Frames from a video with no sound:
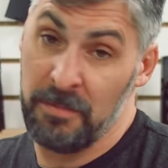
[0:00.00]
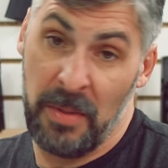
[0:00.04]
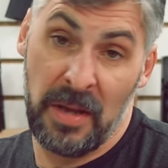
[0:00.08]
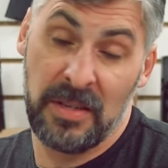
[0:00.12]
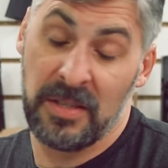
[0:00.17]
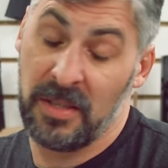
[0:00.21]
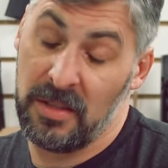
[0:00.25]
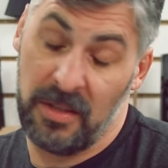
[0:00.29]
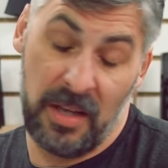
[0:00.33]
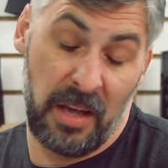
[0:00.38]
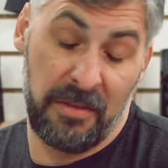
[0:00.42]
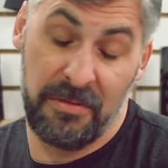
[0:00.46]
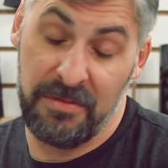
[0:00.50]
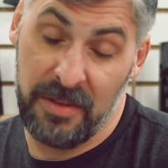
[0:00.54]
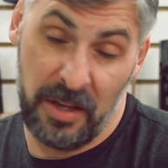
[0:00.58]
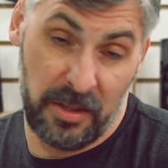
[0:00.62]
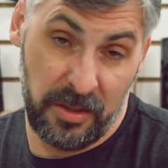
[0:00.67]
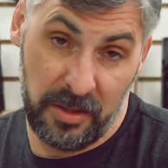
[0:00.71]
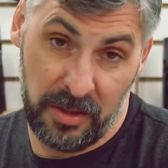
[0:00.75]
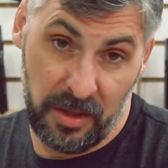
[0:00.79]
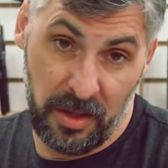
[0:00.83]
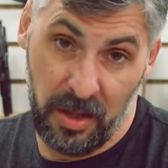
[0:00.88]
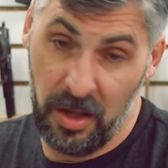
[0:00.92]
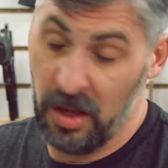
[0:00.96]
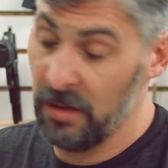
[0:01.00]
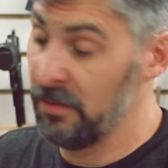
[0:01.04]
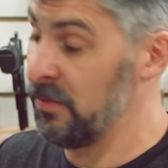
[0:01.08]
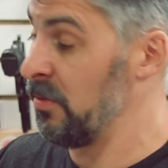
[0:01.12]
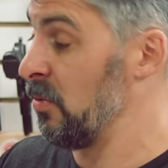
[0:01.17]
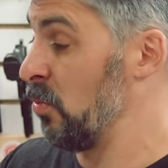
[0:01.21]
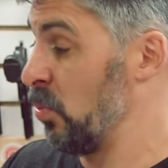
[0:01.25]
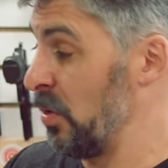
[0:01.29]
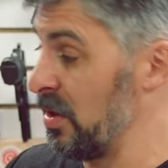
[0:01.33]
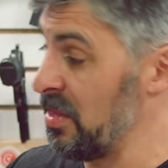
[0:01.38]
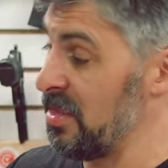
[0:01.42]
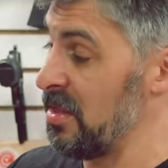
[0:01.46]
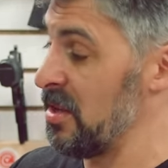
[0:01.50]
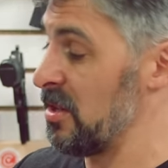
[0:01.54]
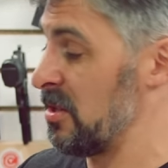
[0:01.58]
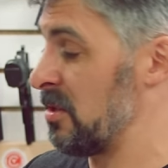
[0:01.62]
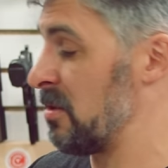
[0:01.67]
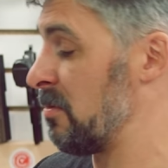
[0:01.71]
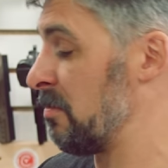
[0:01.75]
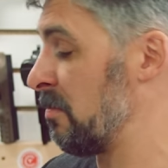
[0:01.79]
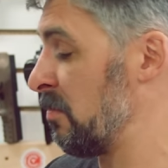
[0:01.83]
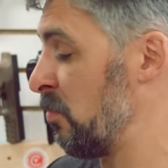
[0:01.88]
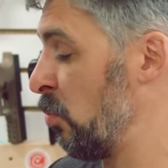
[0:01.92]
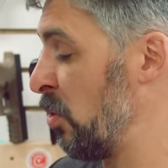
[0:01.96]
basically I fell in love with
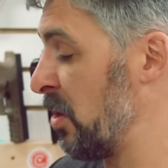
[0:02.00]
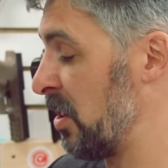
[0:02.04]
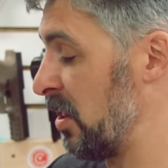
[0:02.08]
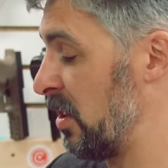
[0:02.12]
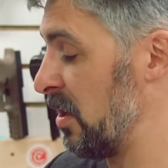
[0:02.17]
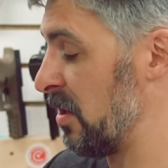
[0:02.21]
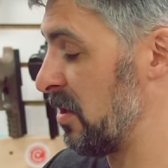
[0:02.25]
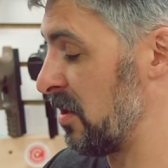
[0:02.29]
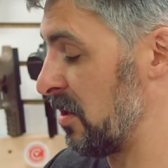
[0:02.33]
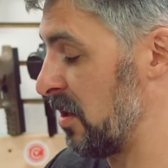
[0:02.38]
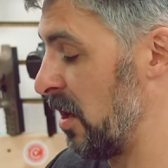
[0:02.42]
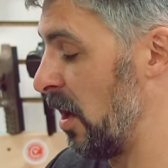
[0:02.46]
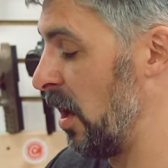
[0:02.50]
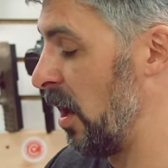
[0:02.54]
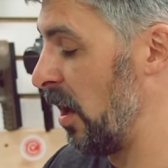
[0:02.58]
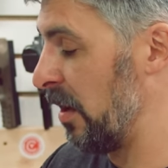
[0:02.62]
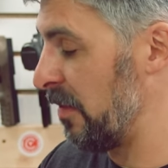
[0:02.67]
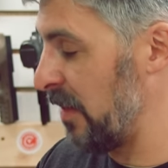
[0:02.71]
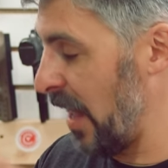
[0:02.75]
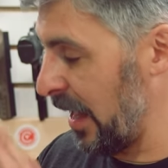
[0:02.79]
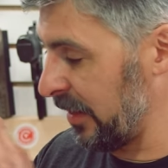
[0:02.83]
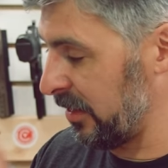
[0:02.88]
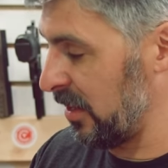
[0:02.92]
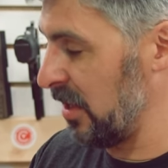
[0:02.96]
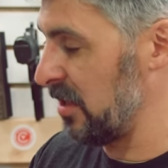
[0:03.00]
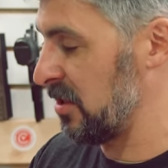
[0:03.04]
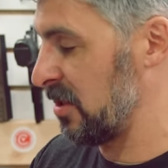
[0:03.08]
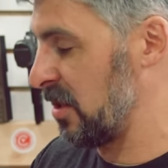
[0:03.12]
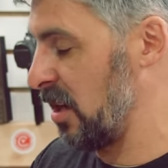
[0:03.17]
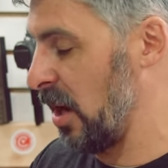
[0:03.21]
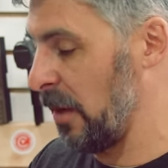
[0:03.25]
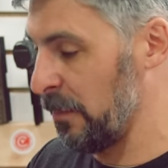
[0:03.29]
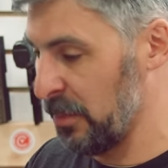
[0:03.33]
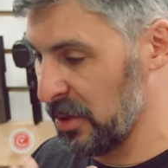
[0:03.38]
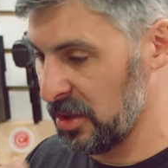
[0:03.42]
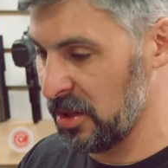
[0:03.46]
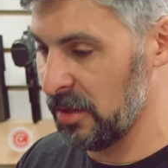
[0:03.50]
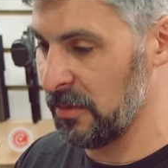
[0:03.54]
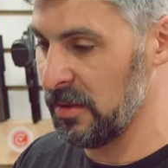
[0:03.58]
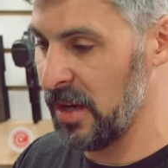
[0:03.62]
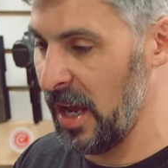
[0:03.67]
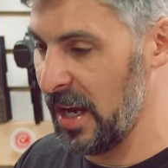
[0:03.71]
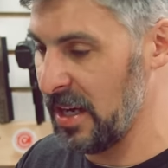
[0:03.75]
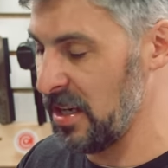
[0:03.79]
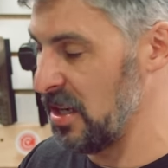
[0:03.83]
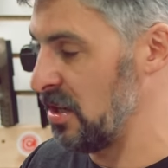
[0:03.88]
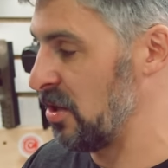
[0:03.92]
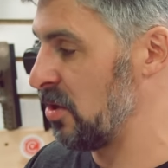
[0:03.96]
this gun, not this gun, but the
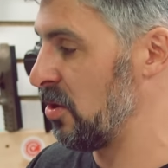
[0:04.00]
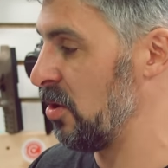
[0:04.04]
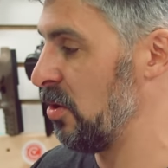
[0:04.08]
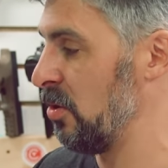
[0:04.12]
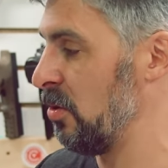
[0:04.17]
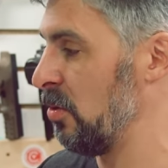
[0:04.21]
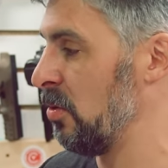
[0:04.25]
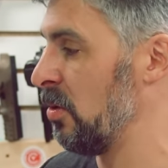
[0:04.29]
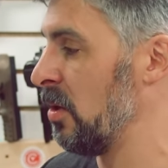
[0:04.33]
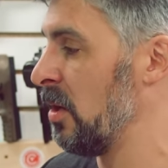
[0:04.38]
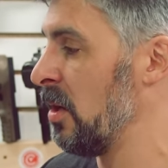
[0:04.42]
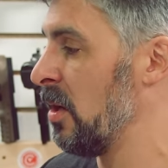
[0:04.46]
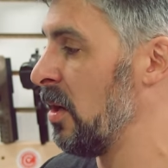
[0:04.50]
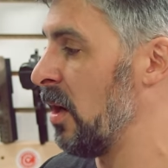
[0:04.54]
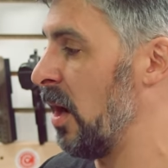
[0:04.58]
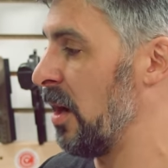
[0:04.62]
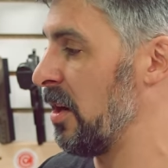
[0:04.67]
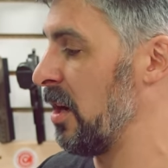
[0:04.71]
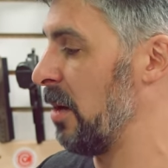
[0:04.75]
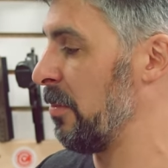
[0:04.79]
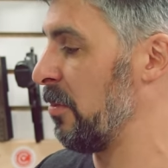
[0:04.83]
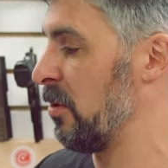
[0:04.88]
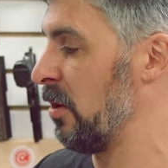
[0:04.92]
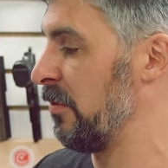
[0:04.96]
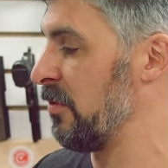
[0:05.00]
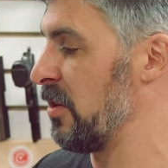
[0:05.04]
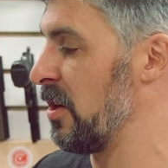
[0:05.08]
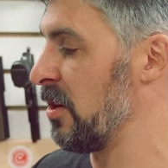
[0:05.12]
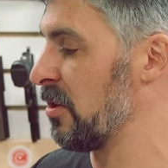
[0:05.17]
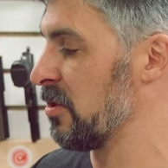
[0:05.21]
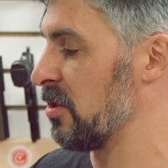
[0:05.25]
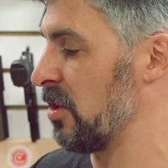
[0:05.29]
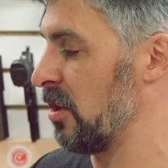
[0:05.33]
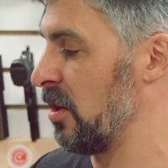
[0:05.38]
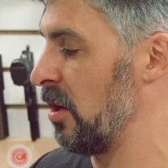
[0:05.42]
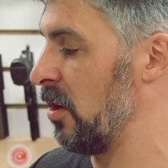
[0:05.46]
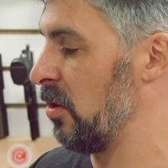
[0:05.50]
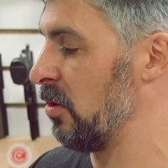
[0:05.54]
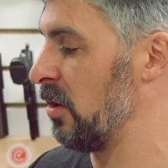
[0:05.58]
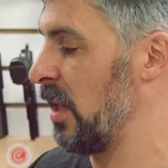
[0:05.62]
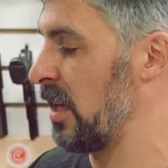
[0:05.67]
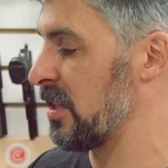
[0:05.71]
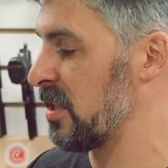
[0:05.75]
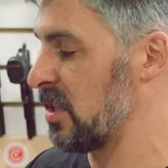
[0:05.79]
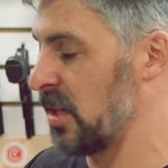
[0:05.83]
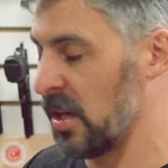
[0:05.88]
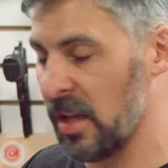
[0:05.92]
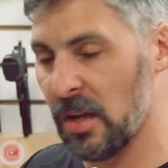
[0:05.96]
92 a number of years ago.
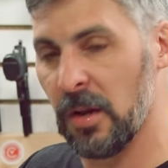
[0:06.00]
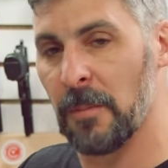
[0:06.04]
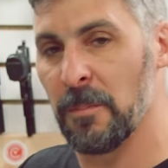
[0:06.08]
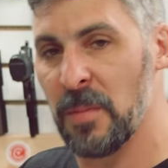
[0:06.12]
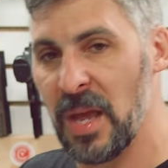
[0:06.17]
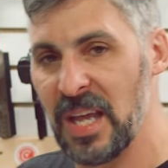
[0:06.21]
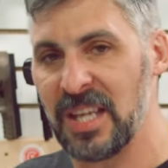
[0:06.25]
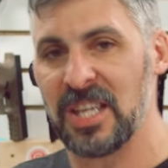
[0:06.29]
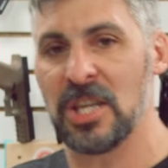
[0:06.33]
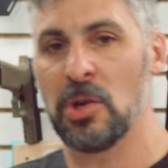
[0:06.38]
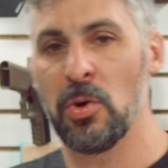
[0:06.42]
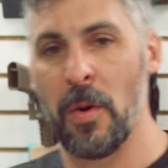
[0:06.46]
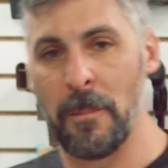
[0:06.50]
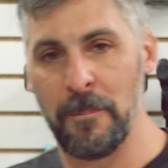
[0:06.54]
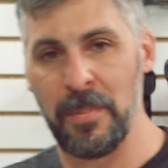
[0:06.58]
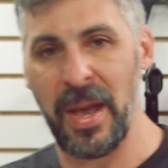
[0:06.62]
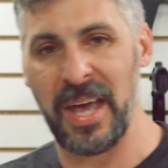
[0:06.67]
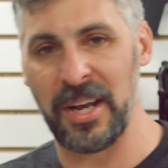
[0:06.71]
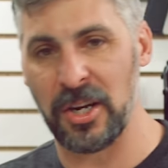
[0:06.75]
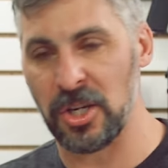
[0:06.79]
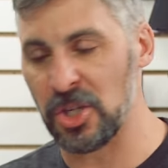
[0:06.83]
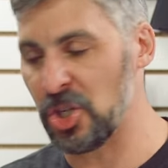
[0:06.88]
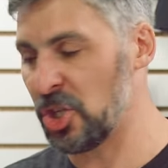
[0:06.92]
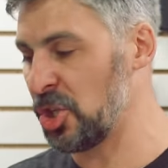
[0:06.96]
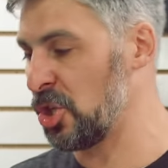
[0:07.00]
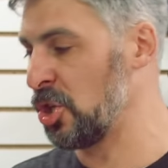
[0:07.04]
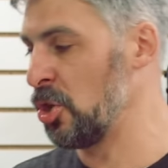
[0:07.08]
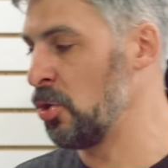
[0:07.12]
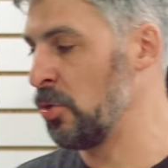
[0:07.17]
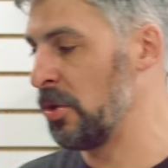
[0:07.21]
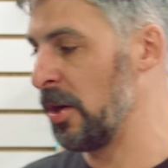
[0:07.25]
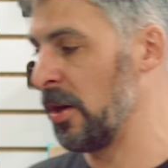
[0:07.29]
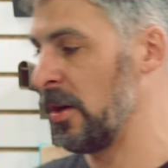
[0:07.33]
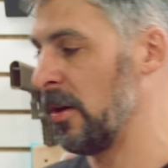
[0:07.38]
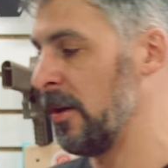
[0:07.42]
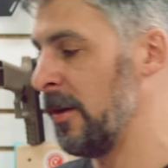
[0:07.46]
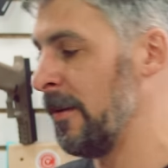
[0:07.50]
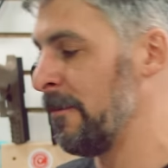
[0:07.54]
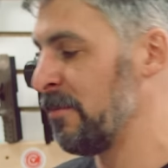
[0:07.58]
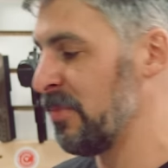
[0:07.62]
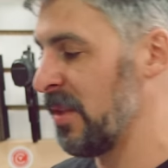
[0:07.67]
Les said, it'll make you a better shooter.